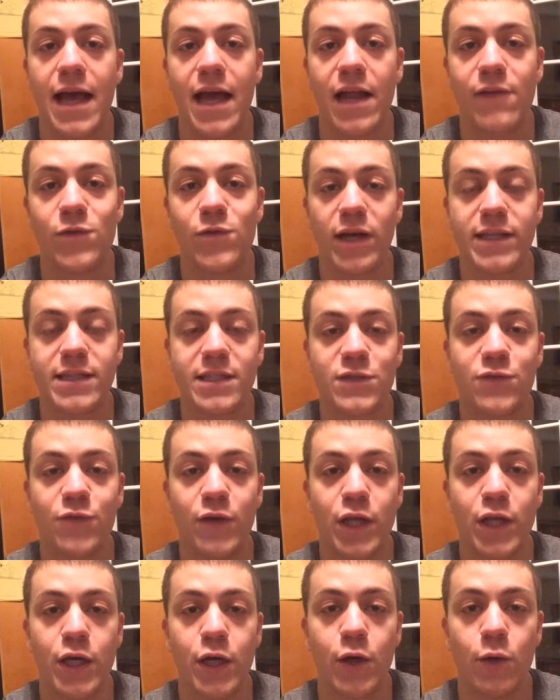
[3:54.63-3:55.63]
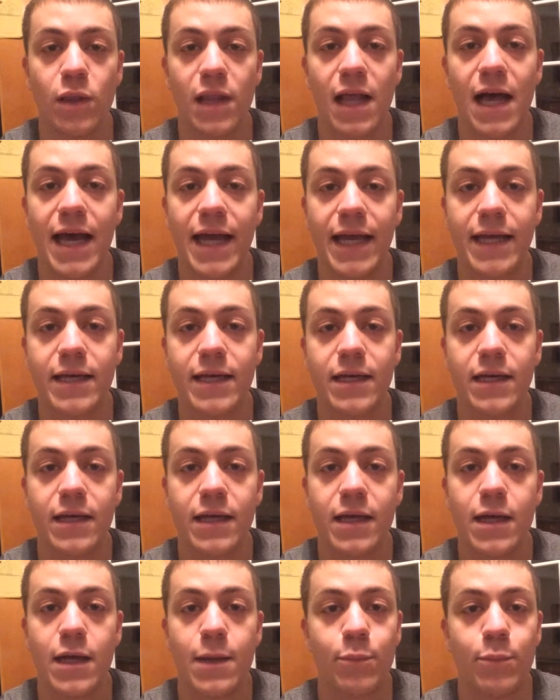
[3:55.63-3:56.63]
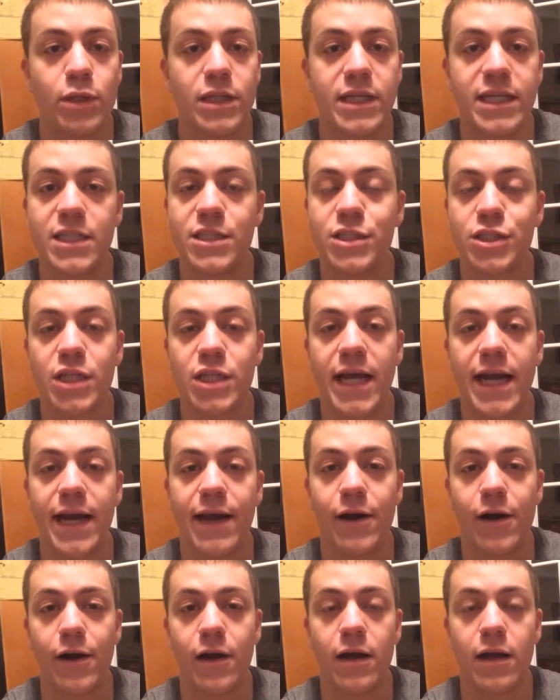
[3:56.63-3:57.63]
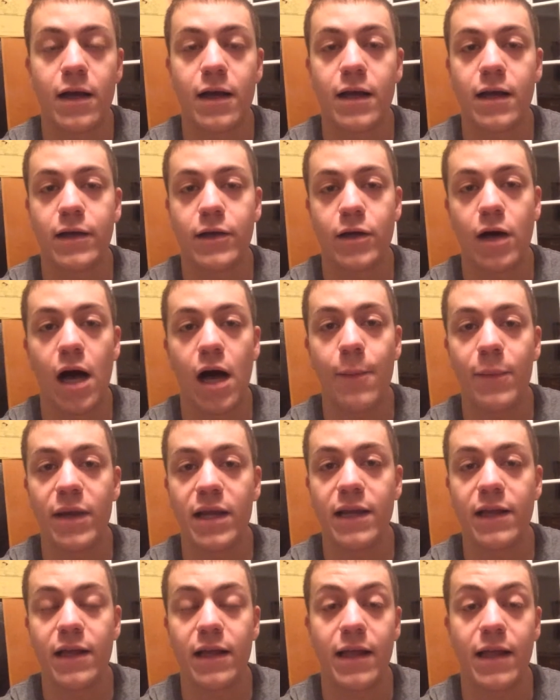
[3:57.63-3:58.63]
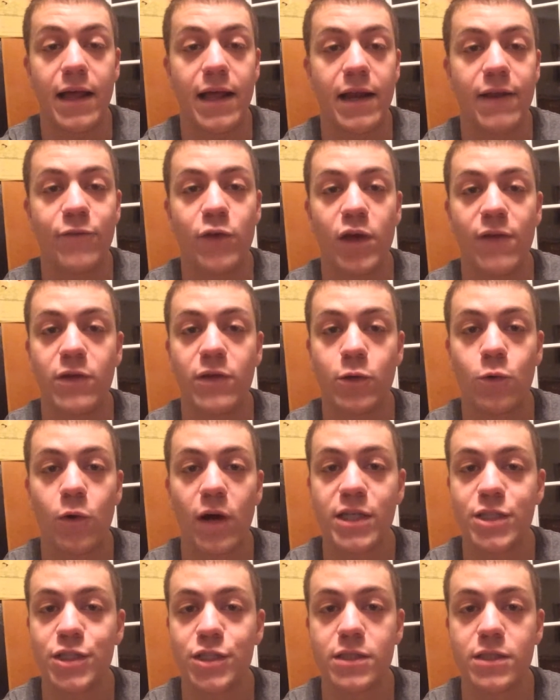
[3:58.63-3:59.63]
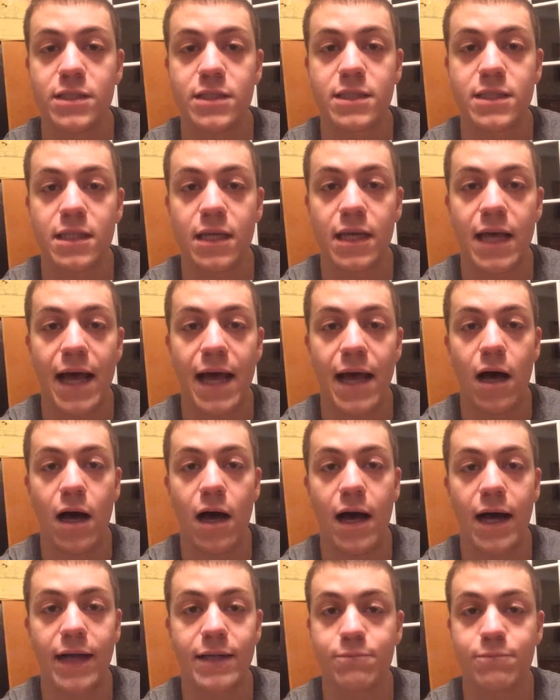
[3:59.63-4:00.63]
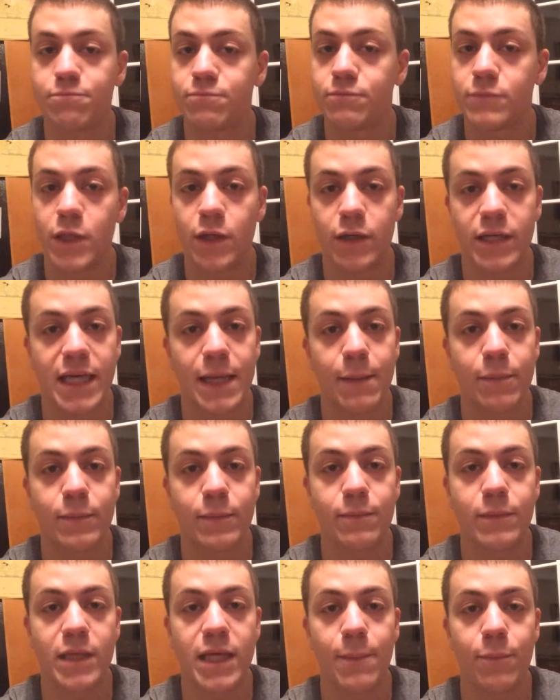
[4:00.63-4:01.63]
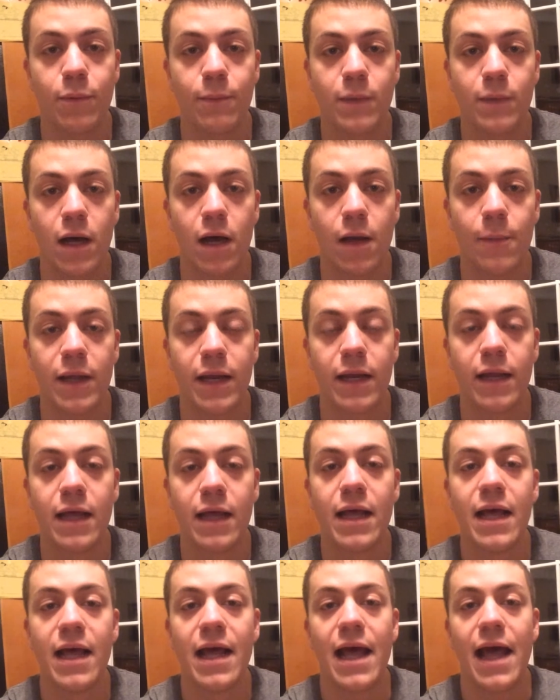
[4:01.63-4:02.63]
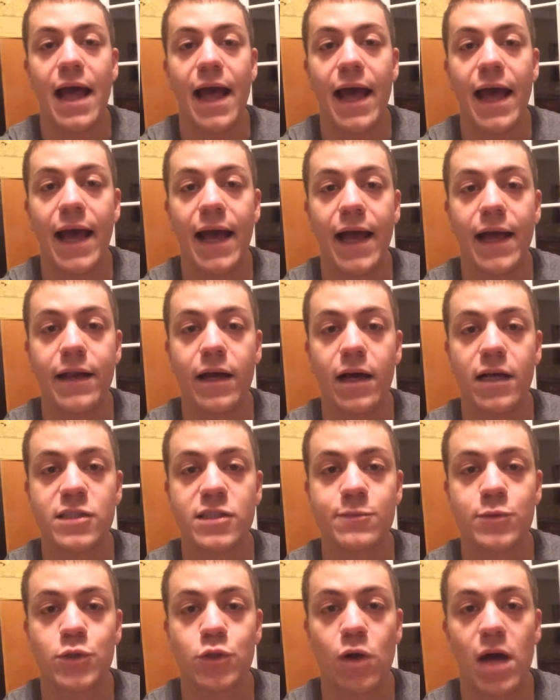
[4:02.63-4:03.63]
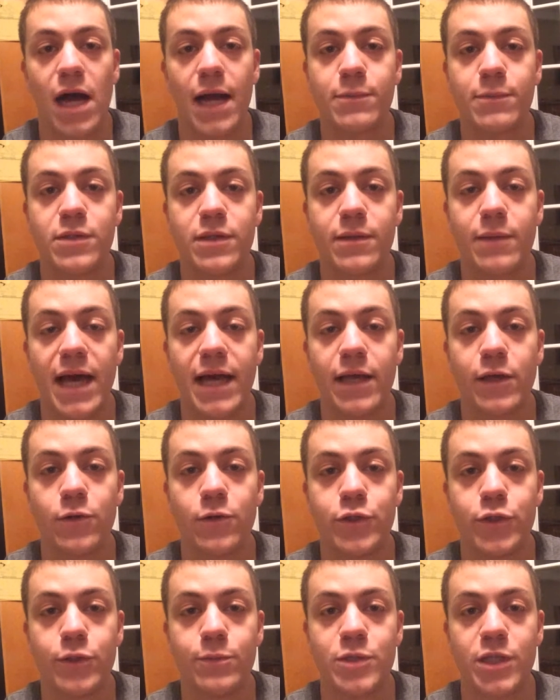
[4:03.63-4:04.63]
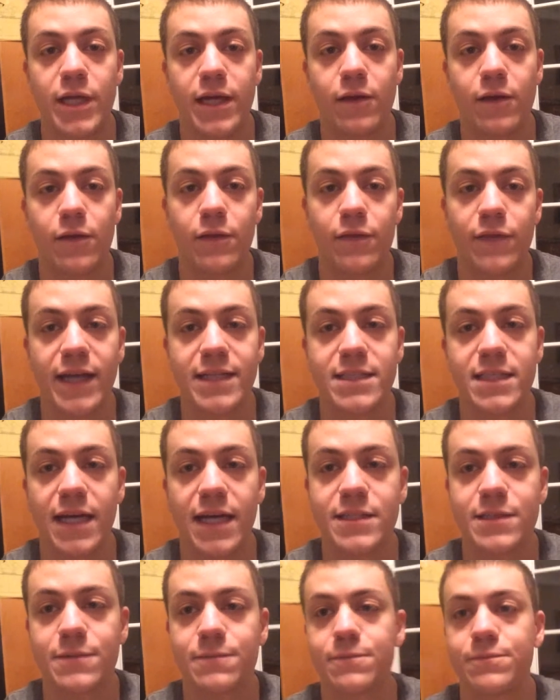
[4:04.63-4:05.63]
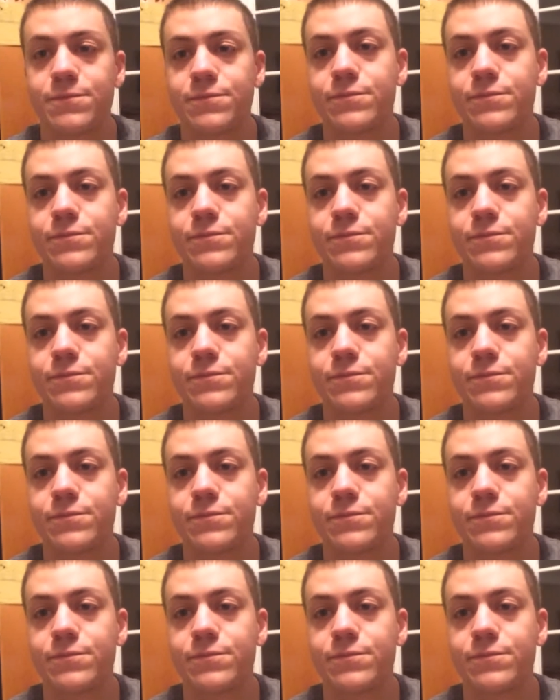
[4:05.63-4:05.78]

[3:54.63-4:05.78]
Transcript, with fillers: And if you like this video, like, please share, comment, and if you have any questions, uh, you know, keep keep them coming, and uh, subscribe to that YouTube channel. Thanks, guys.